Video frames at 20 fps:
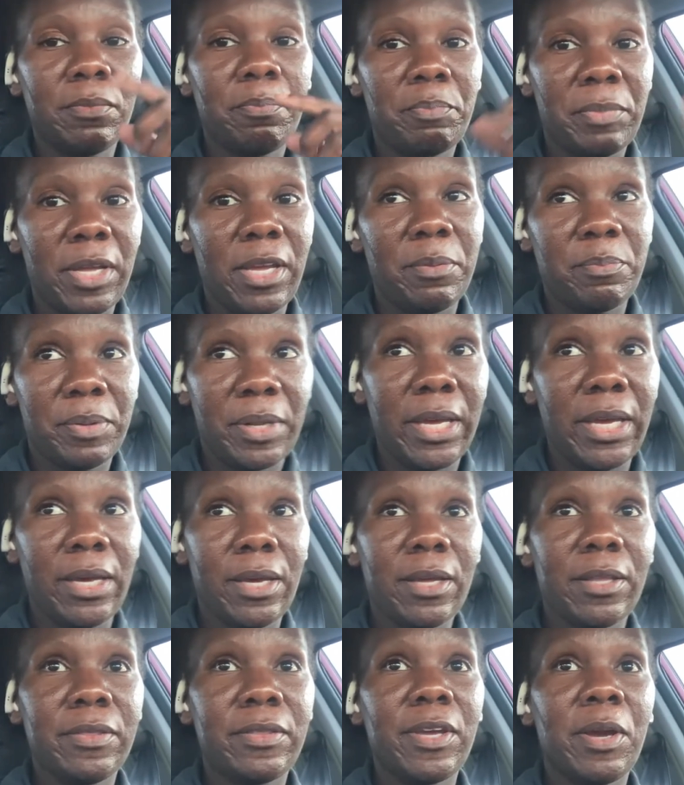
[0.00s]
blank blank
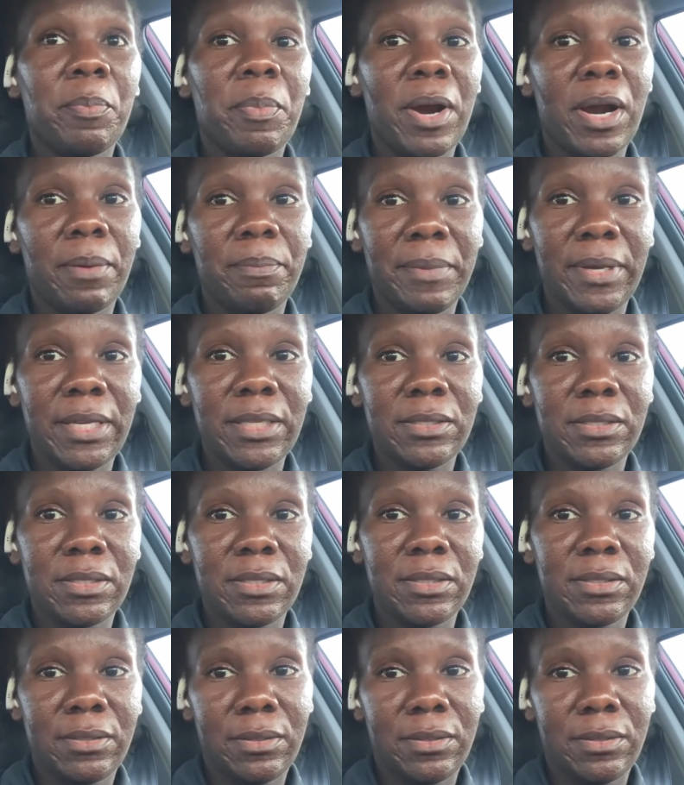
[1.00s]
the apartments